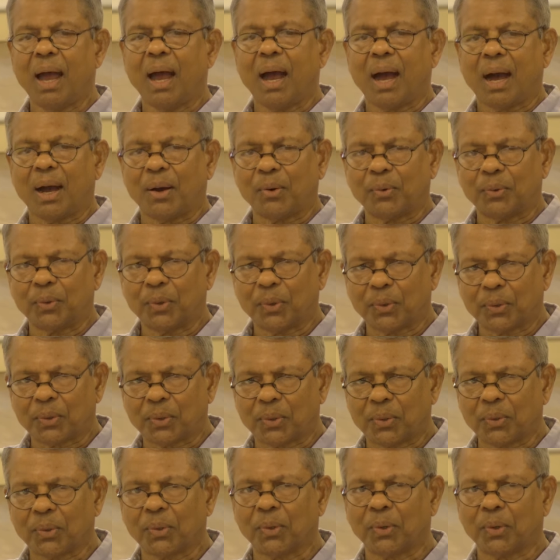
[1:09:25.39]
how not
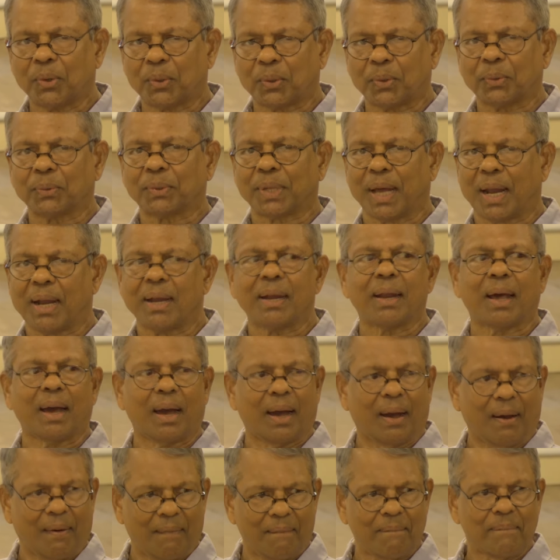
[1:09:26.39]
to go to
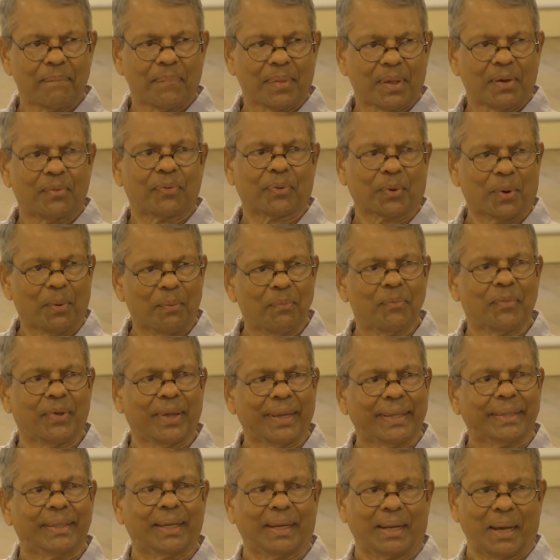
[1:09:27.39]
Tanha from
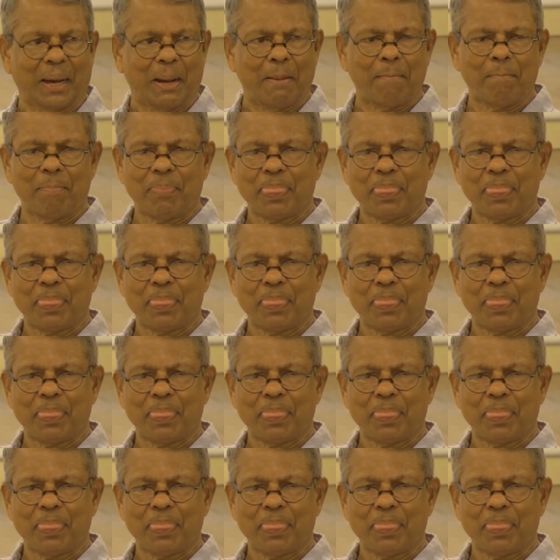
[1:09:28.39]
Vedana.